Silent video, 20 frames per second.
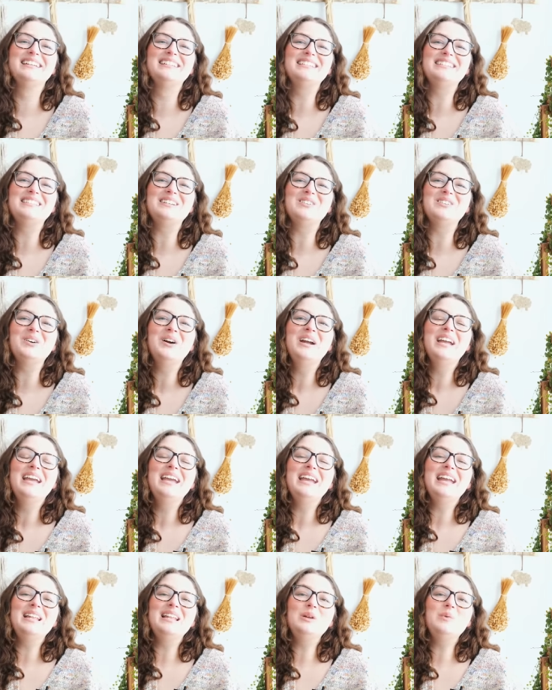So
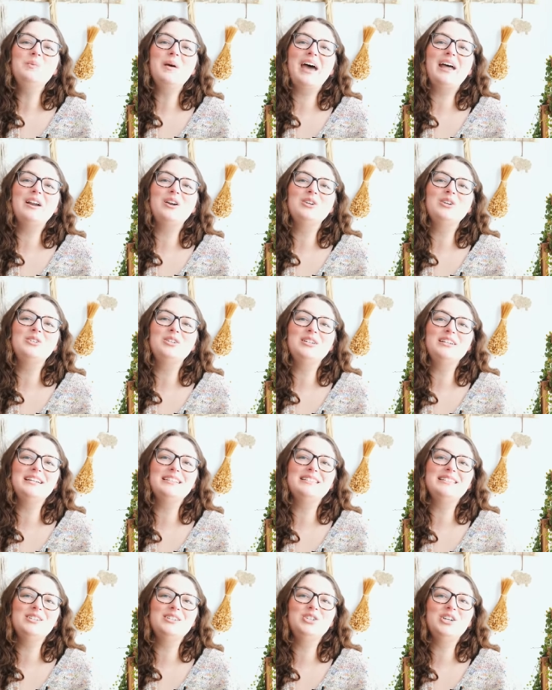in the pattern, she
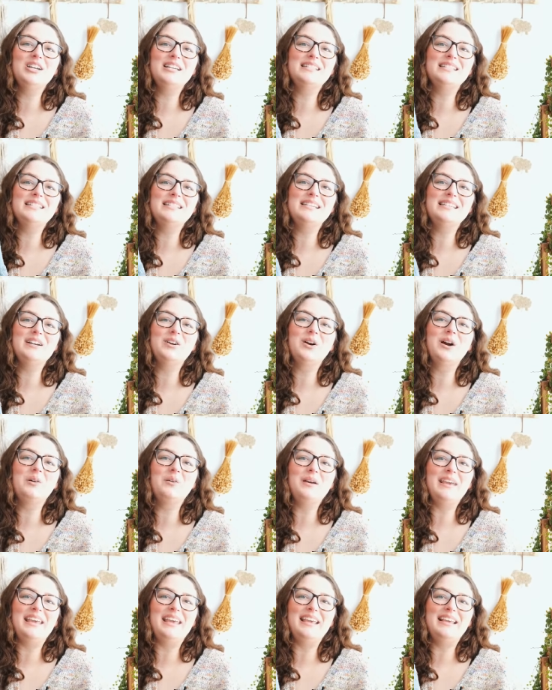does suggest
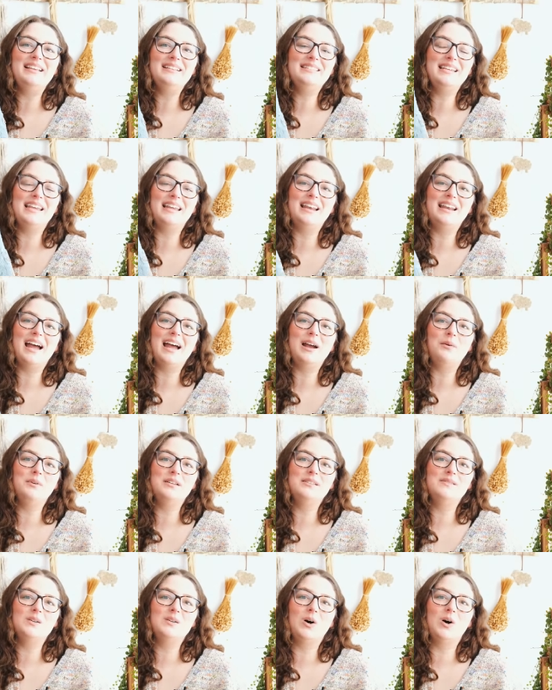0 ease, and I
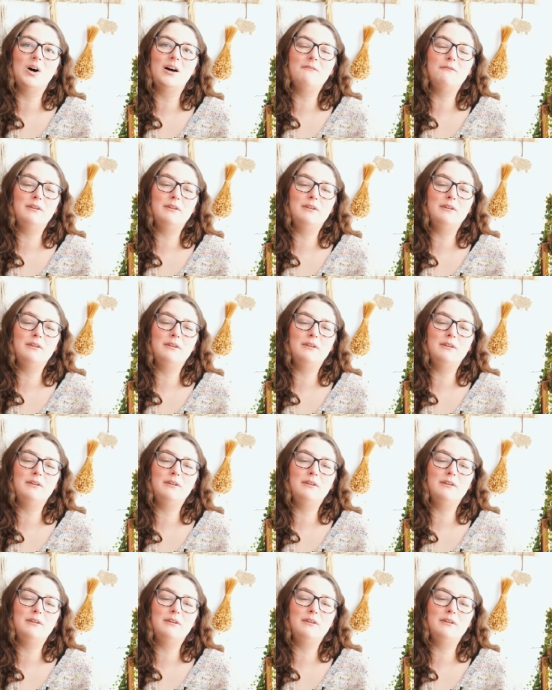was not